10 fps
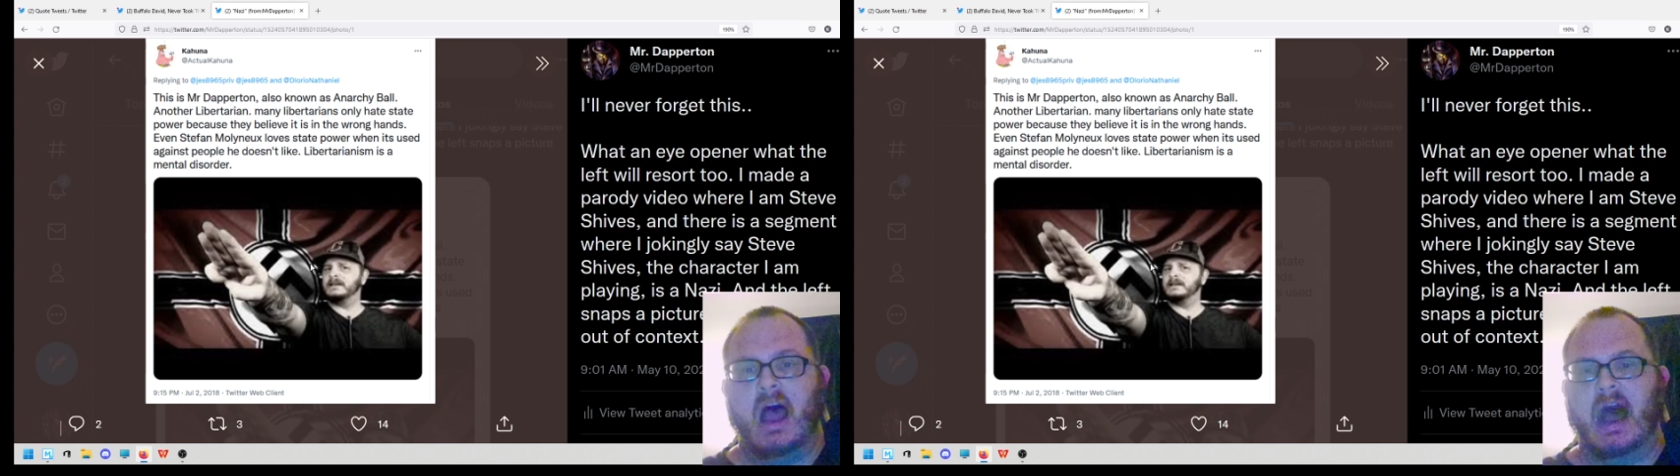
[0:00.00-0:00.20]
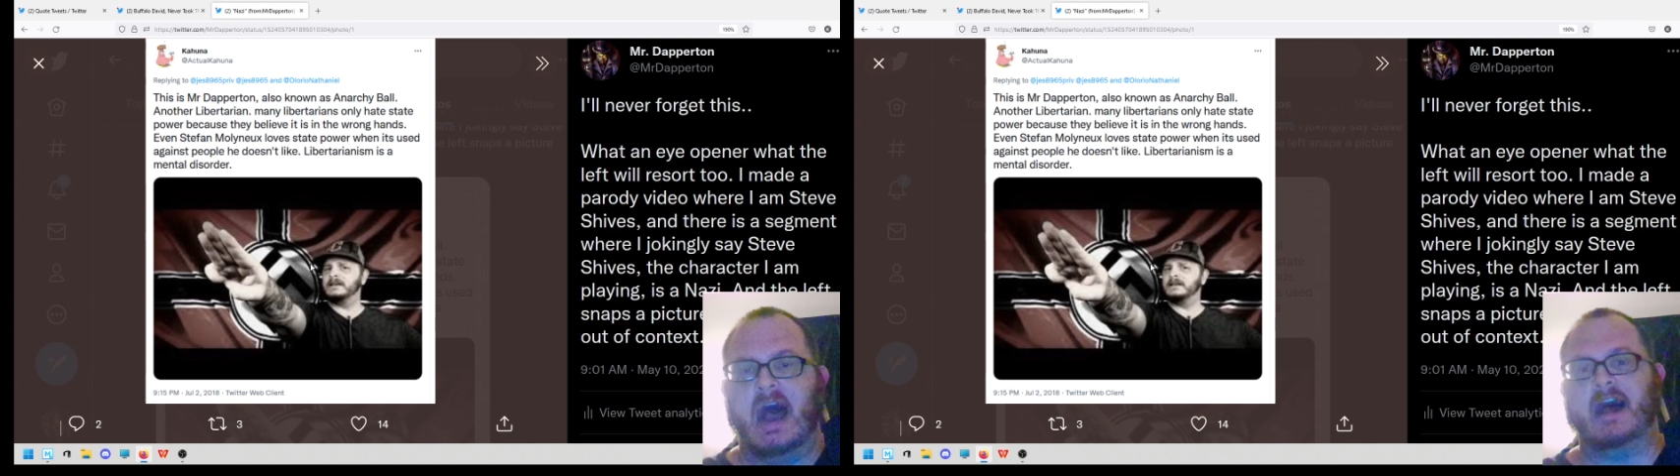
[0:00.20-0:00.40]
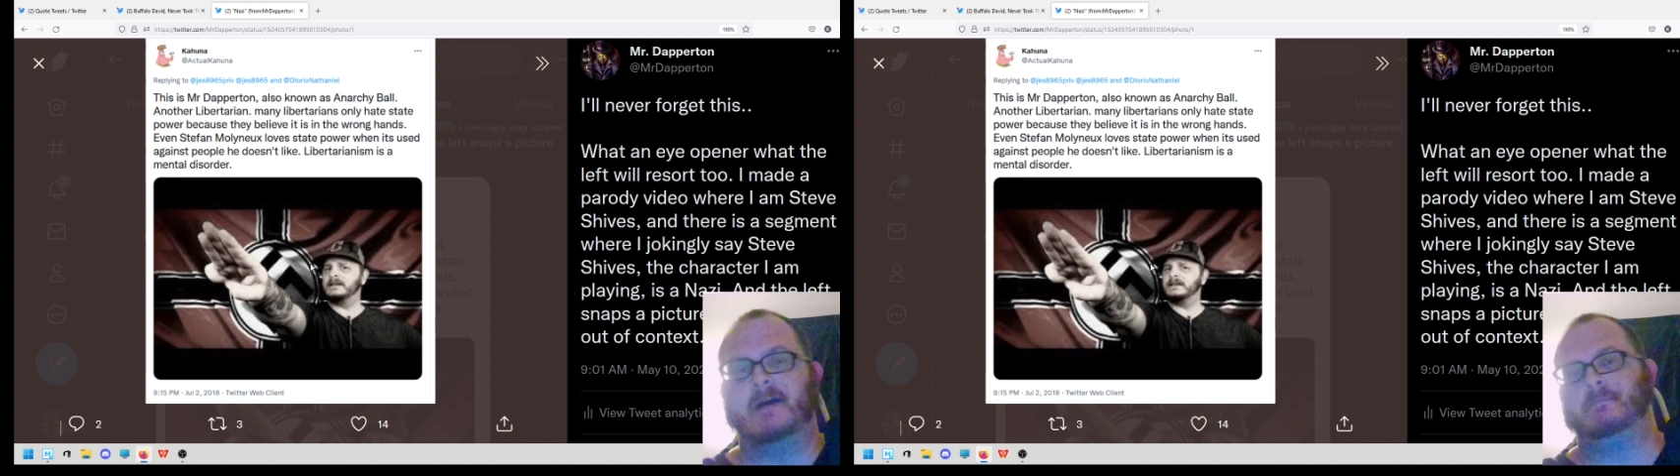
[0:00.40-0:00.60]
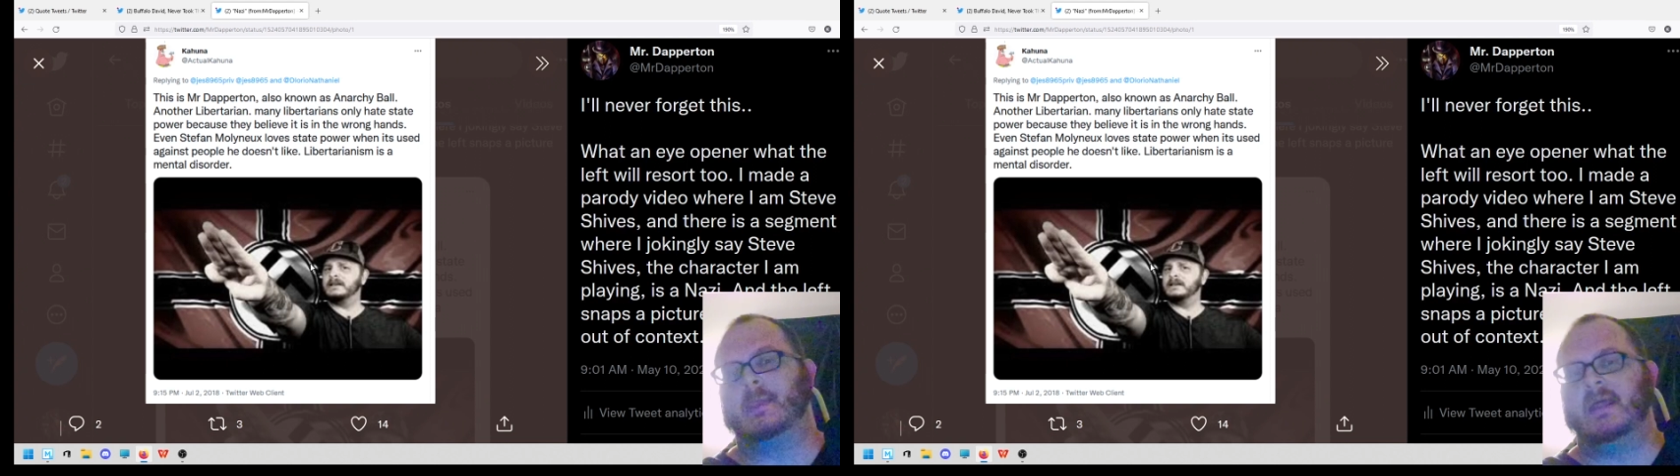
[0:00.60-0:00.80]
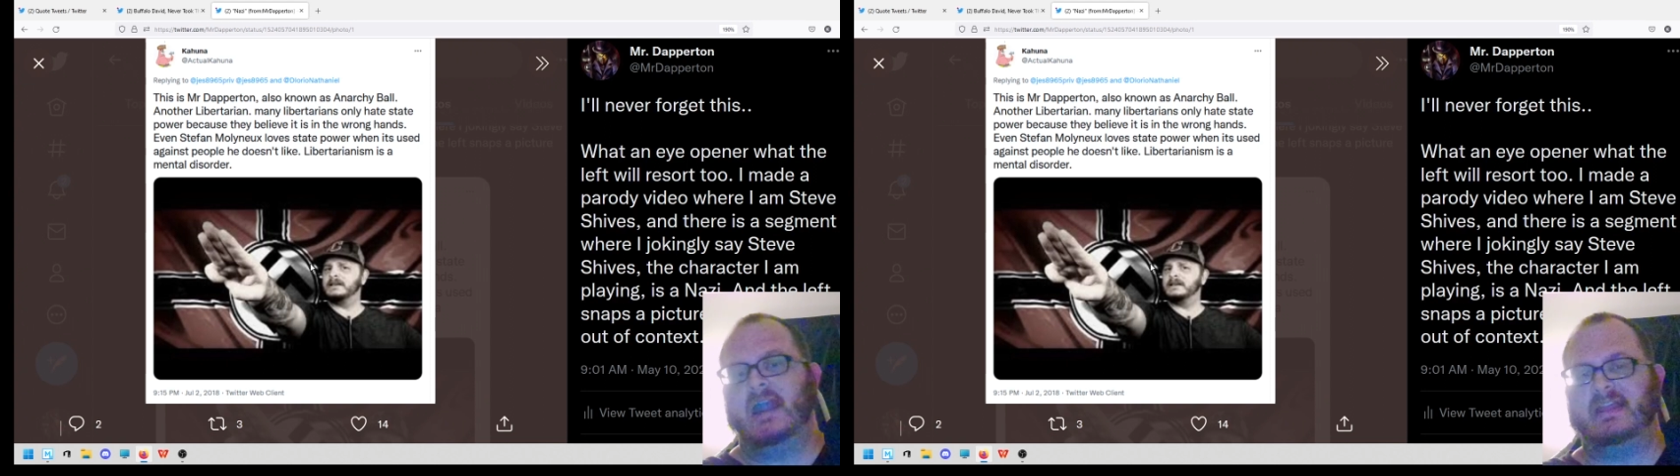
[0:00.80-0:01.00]
Uh,
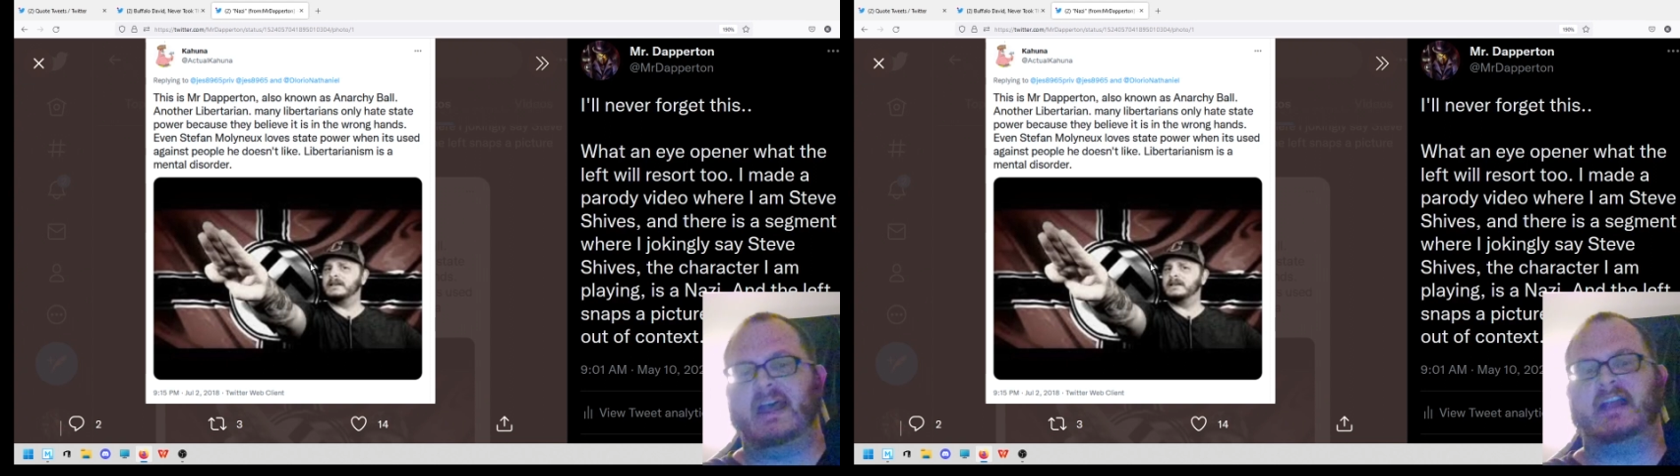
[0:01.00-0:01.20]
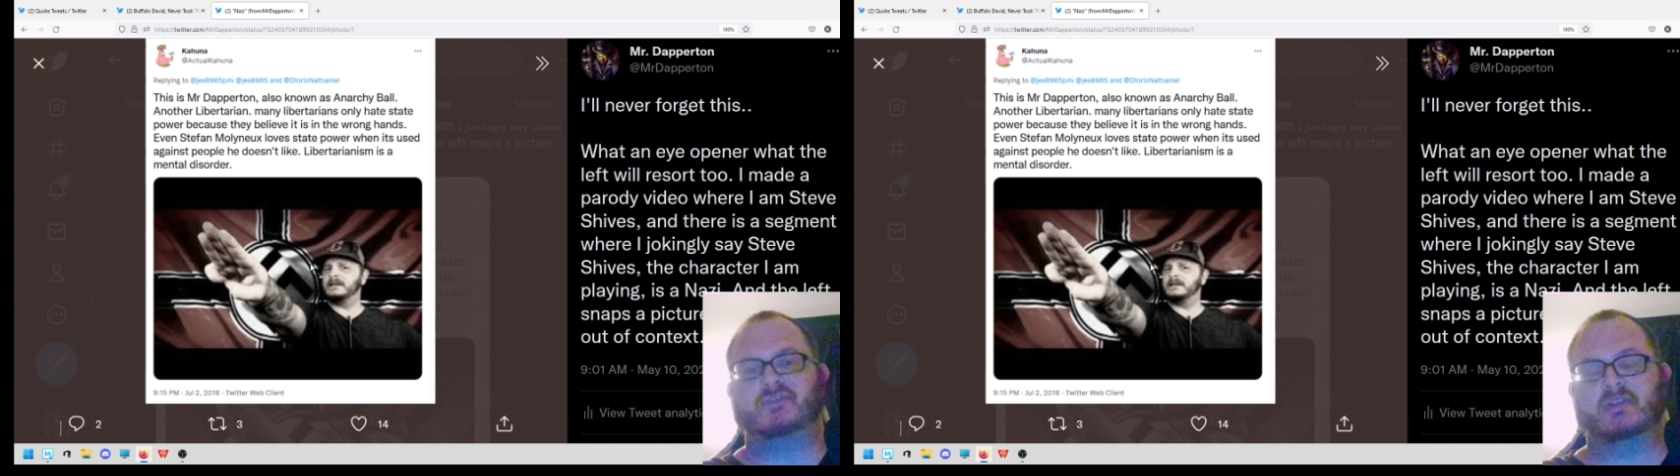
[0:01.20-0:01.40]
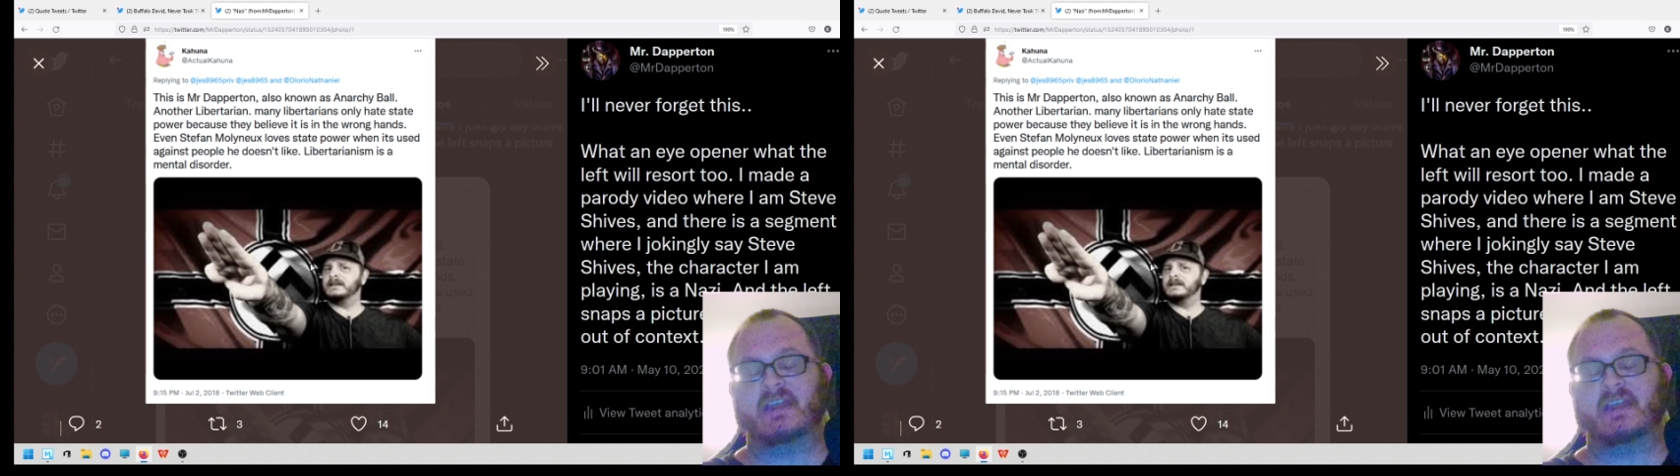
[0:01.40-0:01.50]
and that's what